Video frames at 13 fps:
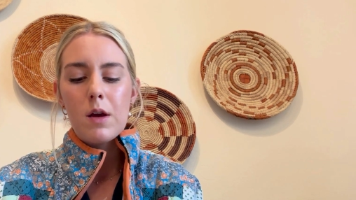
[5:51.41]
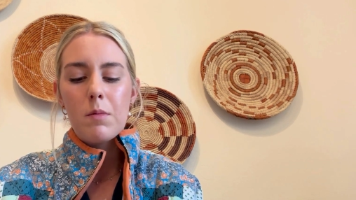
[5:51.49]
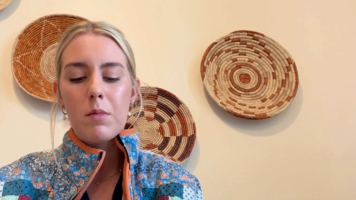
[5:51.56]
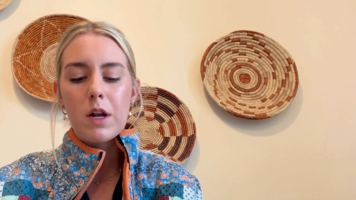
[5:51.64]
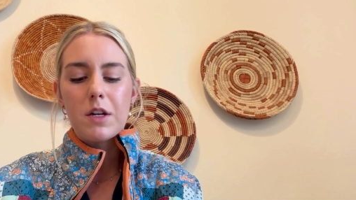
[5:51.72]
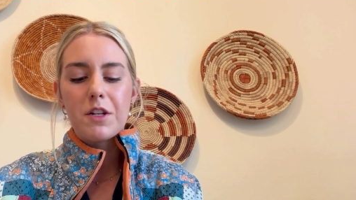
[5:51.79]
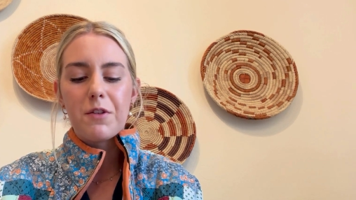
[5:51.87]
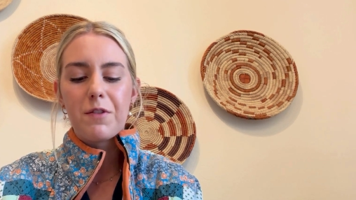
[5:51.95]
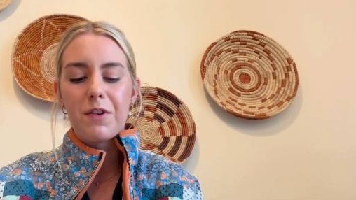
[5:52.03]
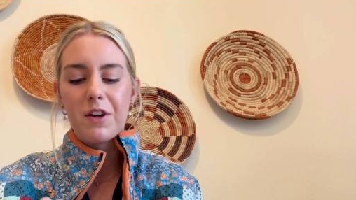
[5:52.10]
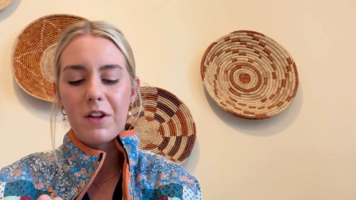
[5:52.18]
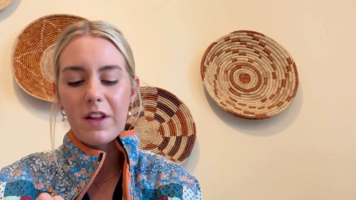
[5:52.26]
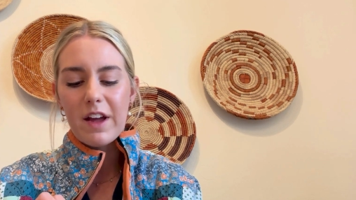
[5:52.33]
but I do
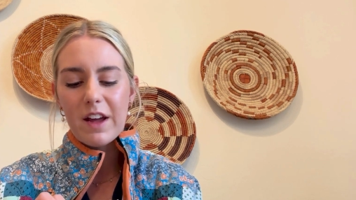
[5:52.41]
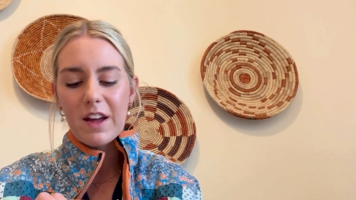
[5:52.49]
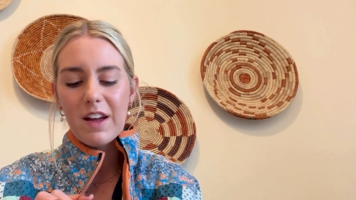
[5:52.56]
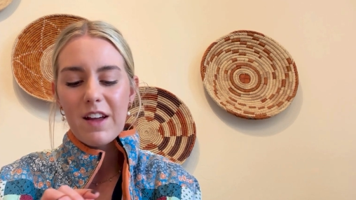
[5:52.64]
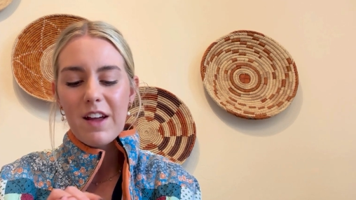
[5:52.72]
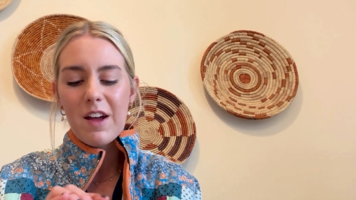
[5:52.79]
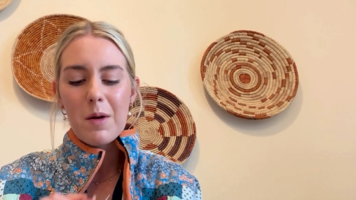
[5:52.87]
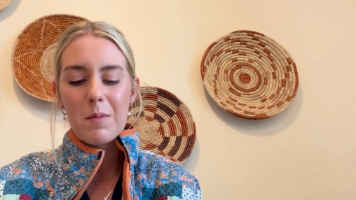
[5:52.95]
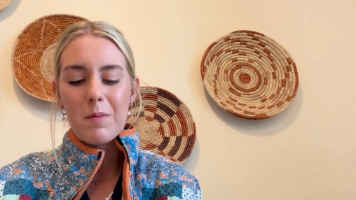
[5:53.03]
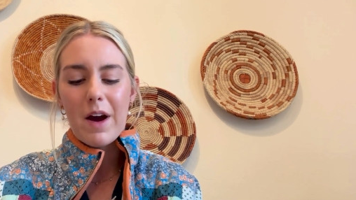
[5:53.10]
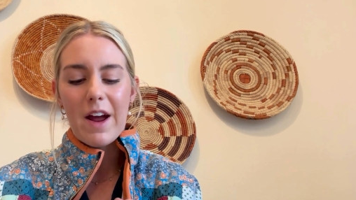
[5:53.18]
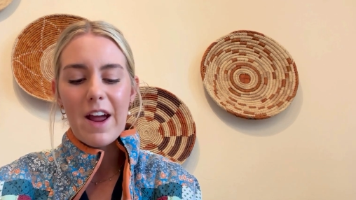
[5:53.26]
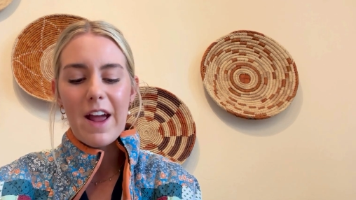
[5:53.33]
feel like
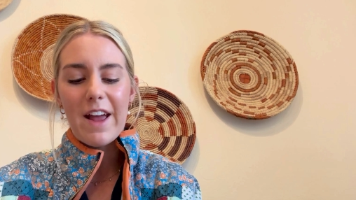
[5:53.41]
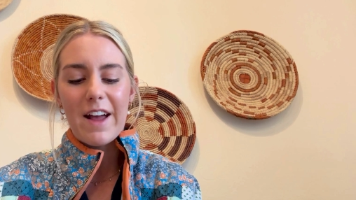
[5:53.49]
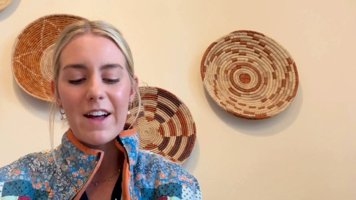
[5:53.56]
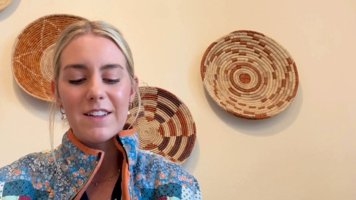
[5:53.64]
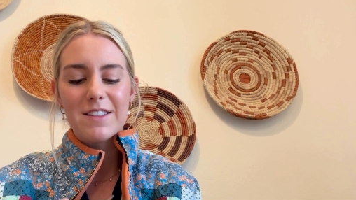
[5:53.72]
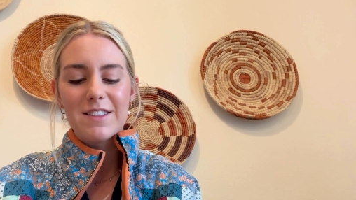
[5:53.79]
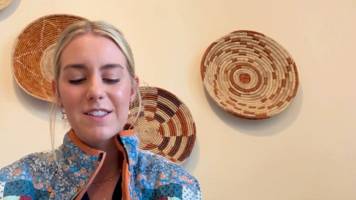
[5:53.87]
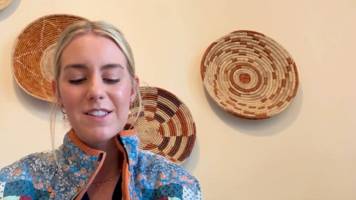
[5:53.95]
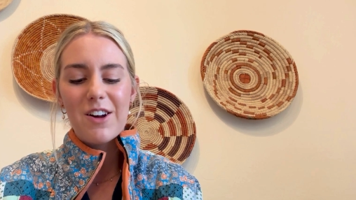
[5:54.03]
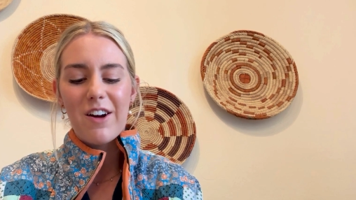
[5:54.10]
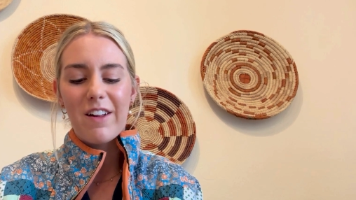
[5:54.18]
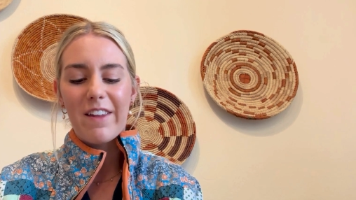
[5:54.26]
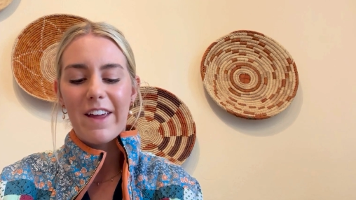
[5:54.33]
my hands
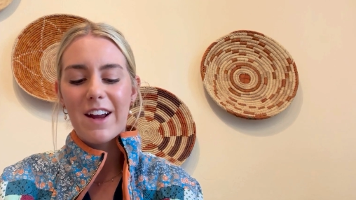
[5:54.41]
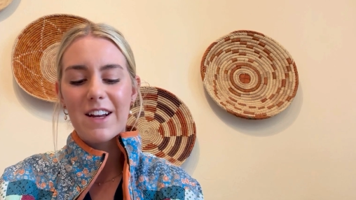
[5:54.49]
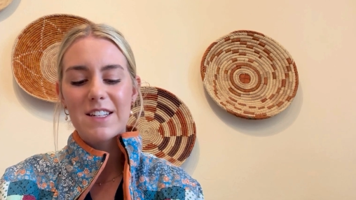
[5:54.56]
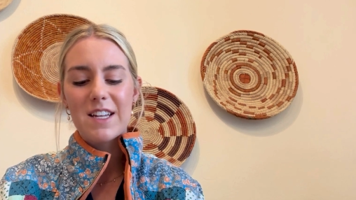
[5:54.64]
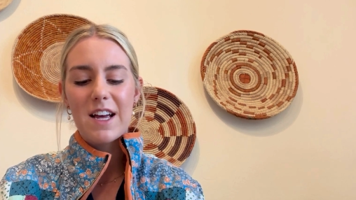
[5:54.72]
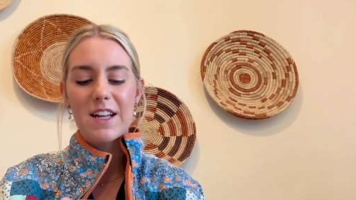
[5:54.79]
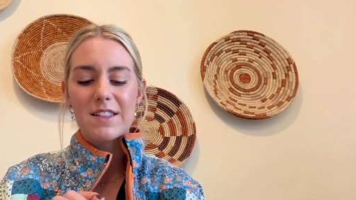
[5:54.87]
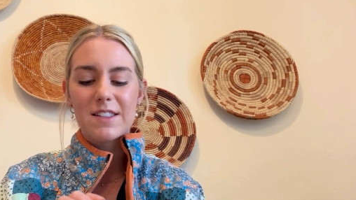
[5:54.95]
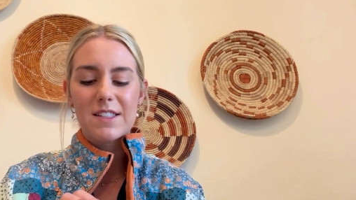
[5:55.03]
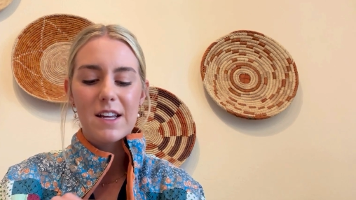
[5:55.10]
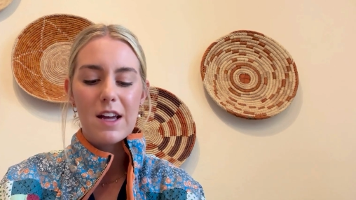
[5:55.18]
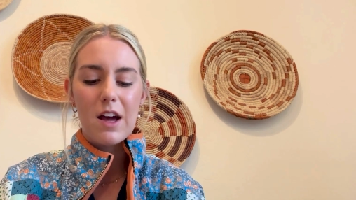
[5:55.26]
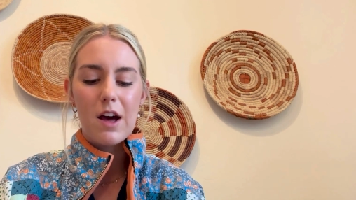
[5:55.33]
are like
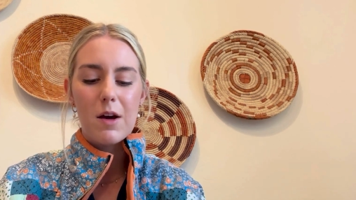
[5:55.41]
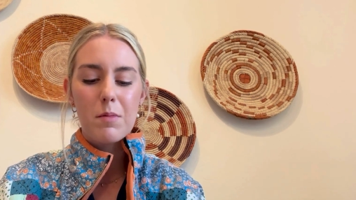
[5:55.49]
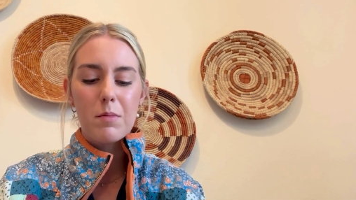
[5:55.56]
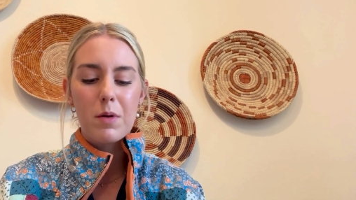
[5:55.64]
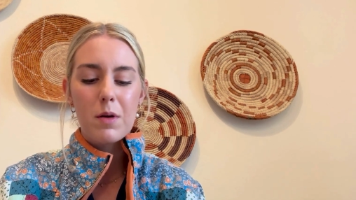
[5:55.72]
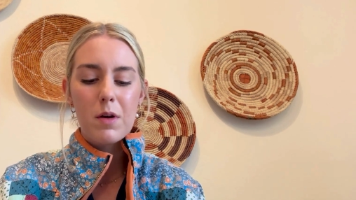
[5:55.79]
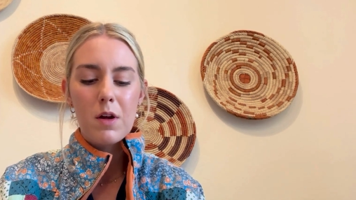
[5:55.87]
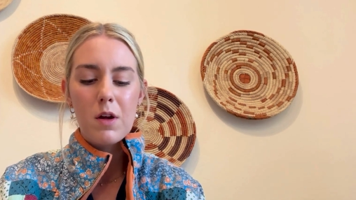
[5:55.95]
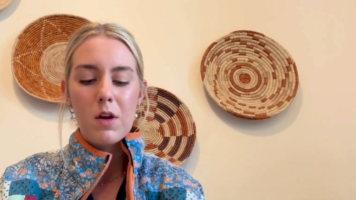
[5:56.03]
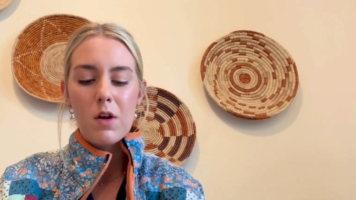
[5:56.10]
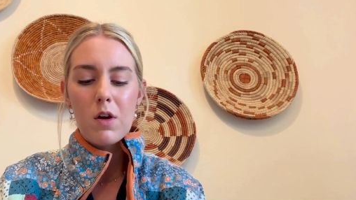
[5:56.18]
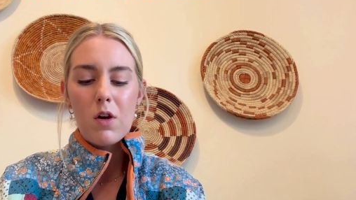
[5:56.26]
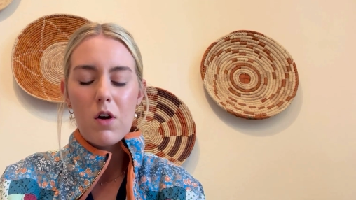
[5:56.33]
tensing up
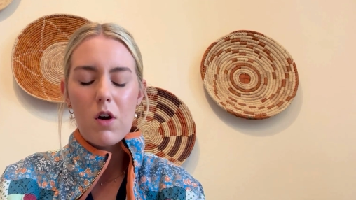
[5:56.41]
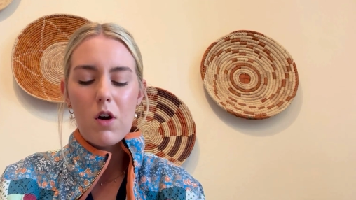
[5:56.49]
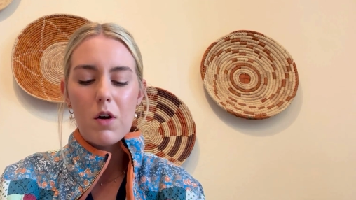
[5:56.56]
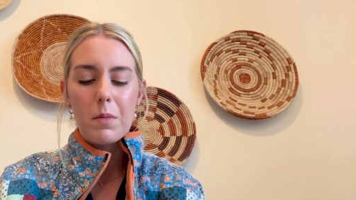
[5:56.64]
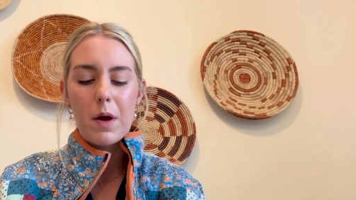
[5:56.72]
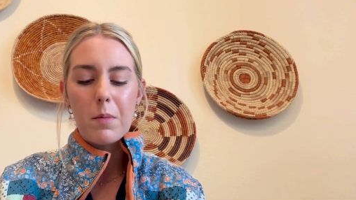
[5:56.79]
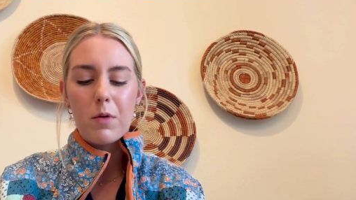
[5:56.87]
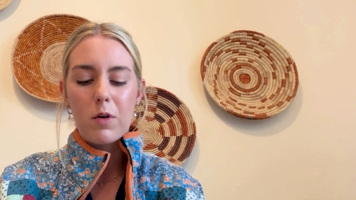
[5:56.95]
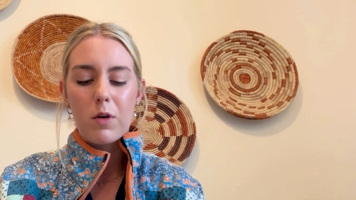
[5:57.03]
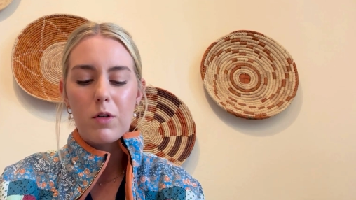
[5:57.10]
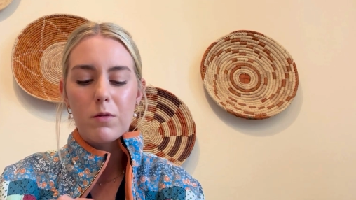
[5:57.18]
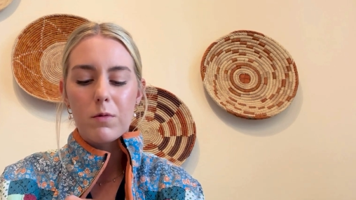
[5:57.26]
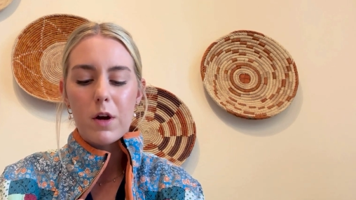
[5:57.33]
on my
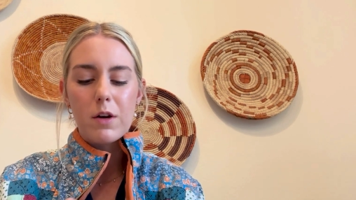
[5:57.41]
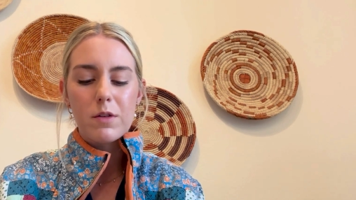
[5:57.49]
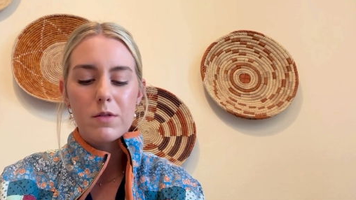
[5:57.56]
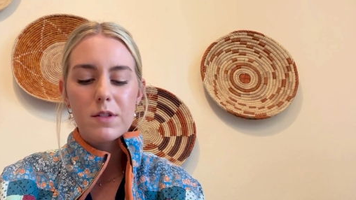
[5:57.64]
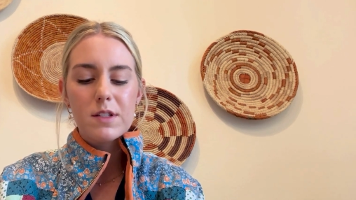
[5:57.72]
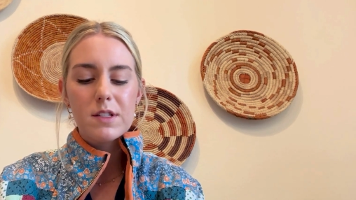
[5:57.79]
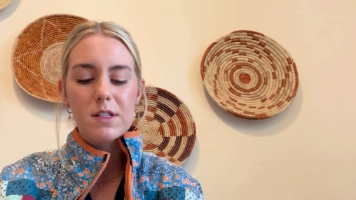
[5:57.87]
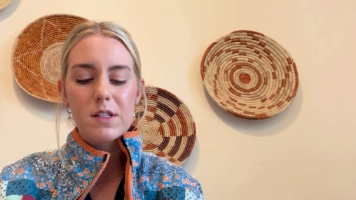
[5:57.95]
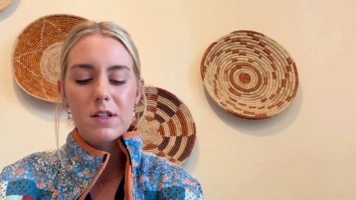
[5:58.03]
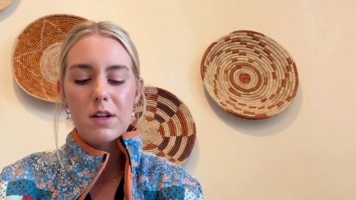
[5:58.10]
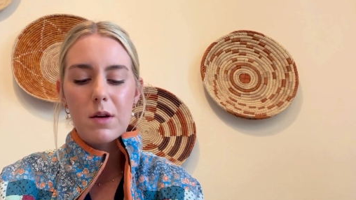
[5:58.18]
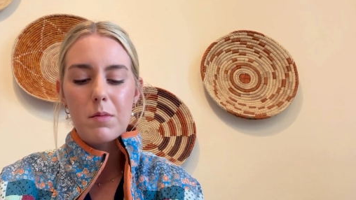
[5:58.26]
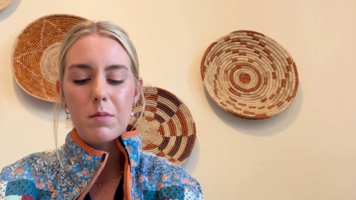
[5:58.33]
purled rows
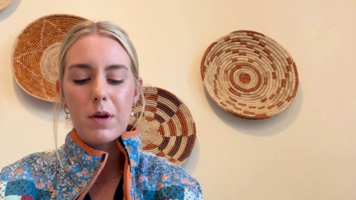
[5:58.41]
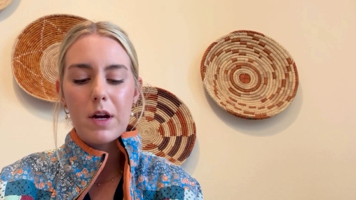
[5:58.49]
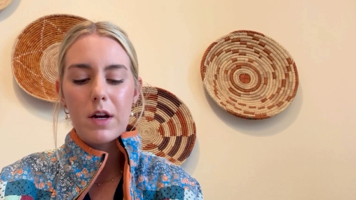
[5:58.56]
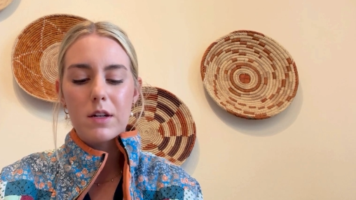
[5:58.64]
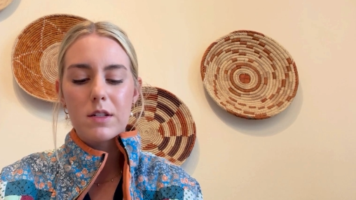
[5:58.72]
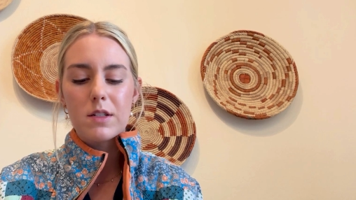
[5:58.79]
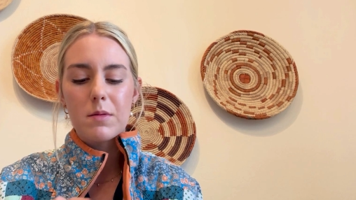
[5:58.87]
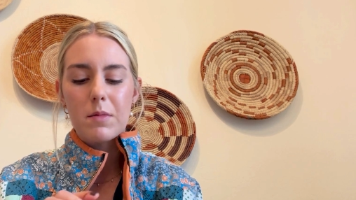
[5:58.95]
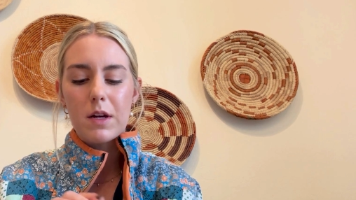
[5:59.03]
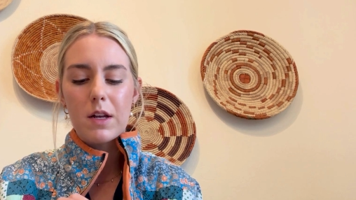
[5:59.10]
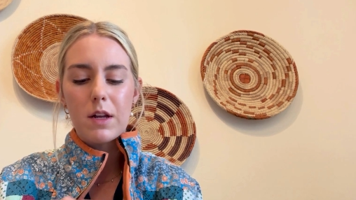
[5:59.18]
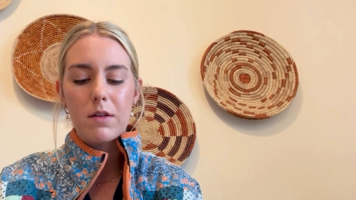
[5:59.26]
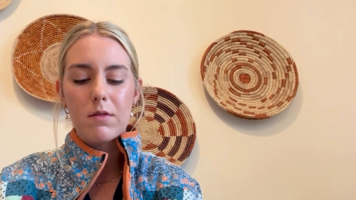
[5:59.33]
compared to my
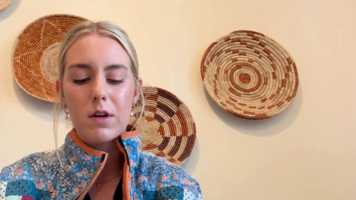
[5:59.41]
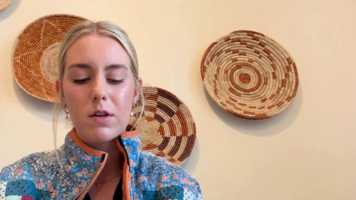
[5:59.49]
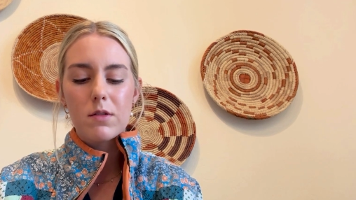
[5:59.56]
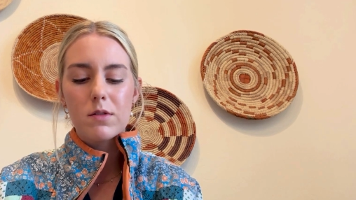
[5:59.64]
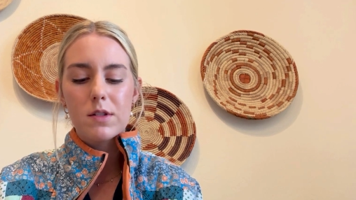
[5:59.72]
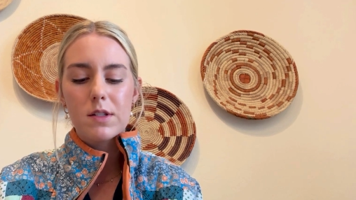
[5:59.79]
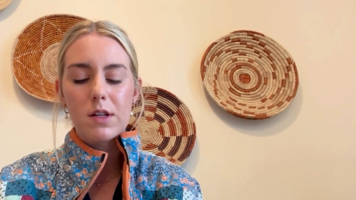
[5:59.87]
knit rows.